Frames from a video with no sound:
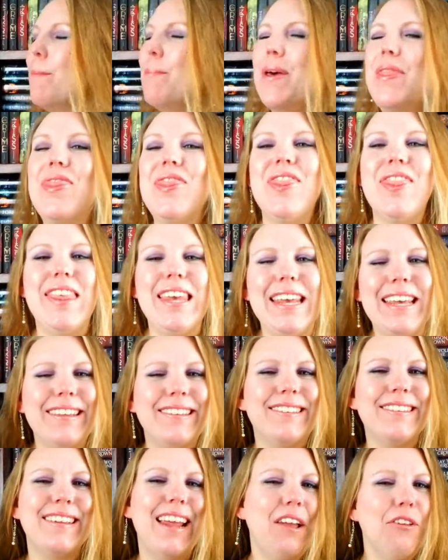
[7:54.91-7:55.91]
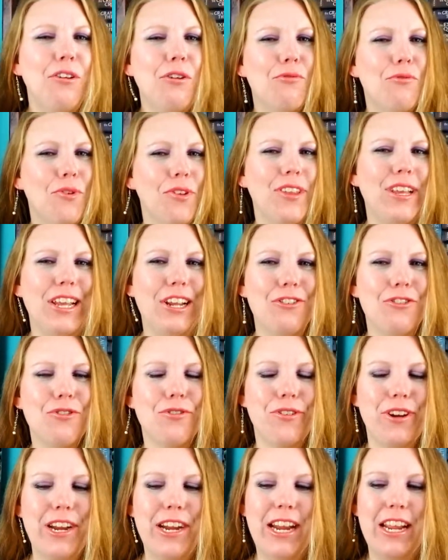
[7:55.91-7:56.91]
but this sounded really
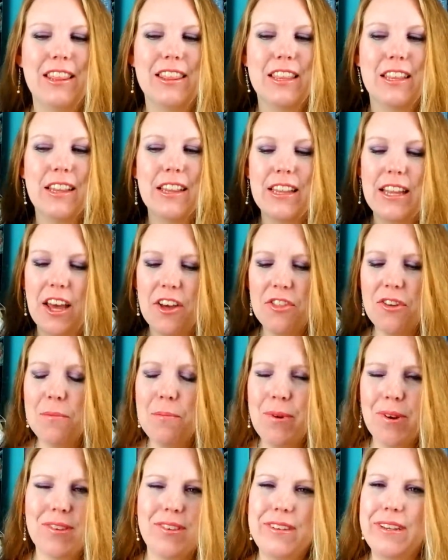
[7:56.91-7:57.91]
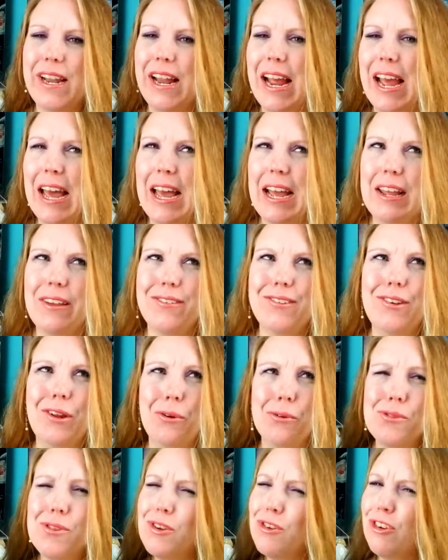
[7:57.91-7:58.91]
intriguing. The other books that I
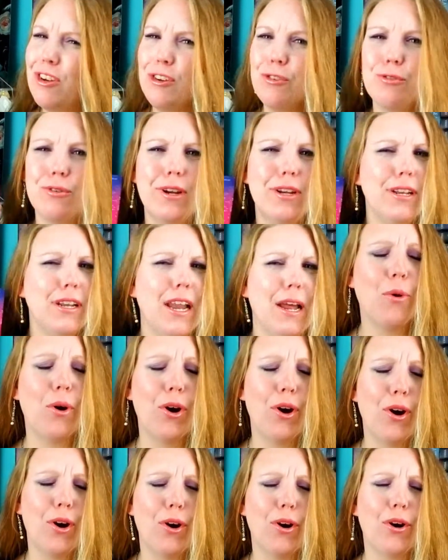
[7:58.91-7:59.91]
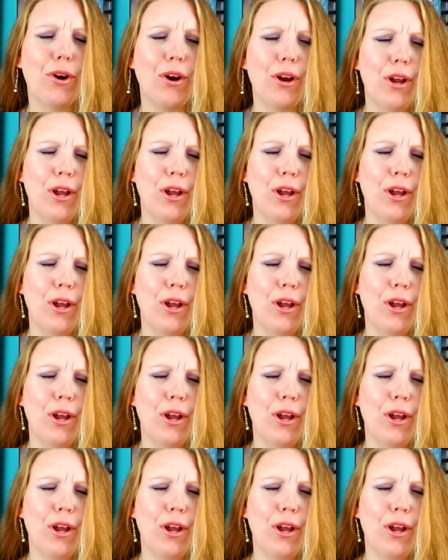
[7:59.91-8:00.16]
know that she's written were